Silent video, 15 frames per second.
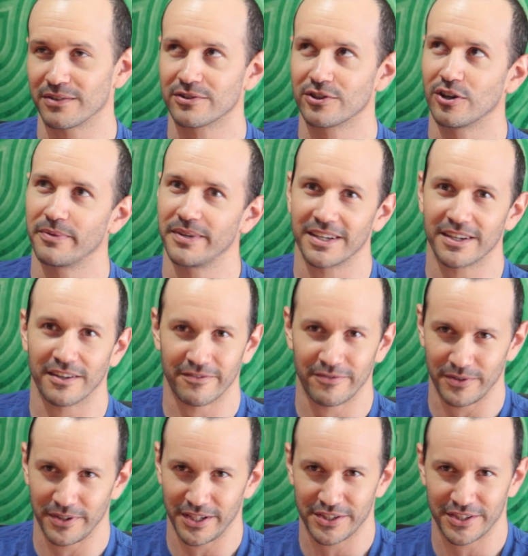so many kung fu
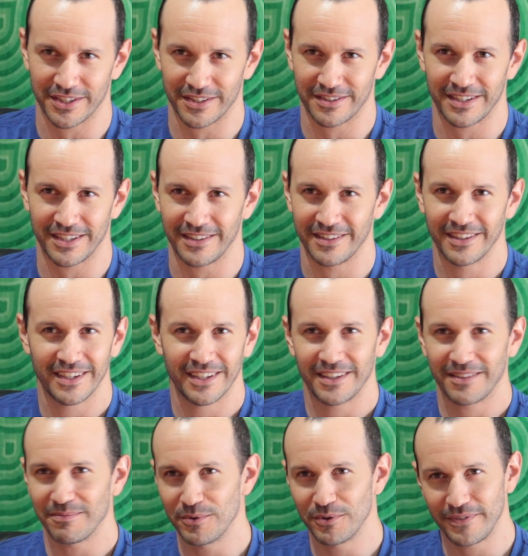ninjas and
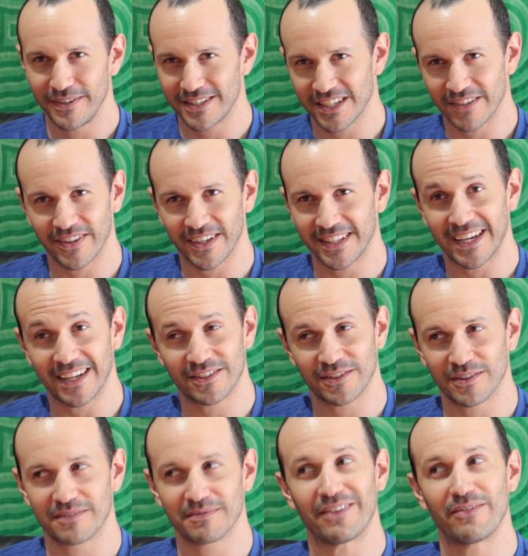movies, stuff like that.
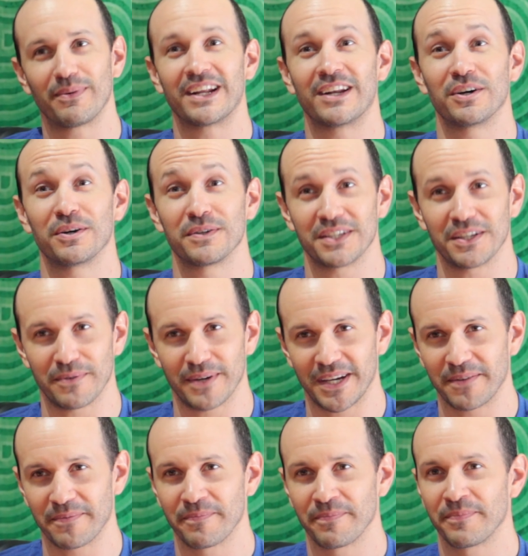So everybody knows it, right?